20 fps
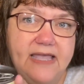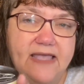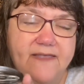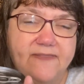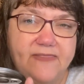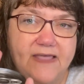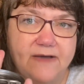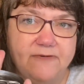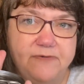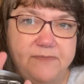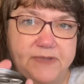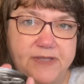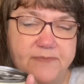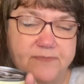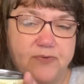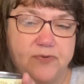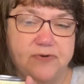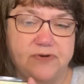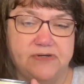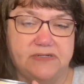That would be
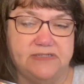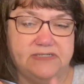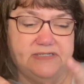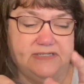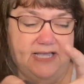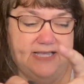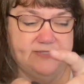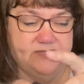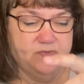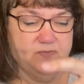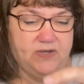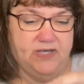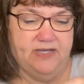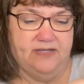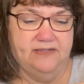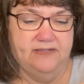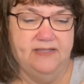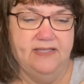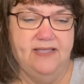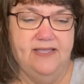important as
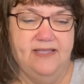well.